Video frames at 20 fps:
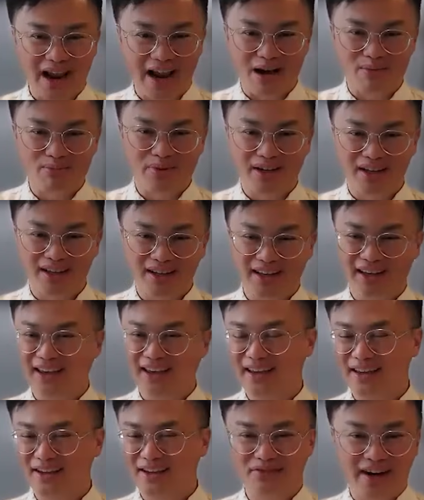happening
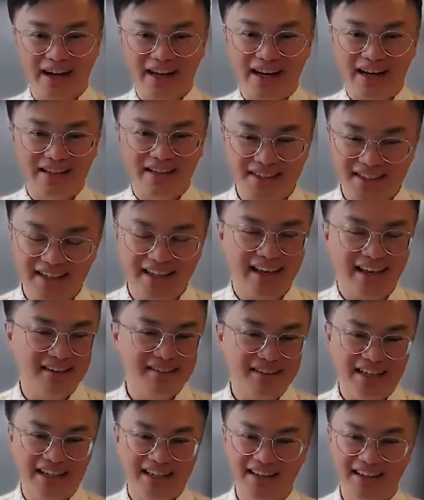in finance and
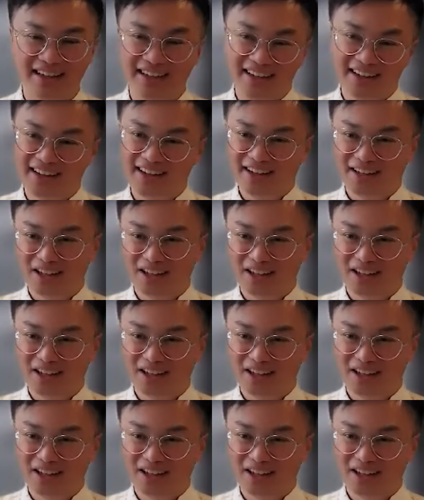accounting,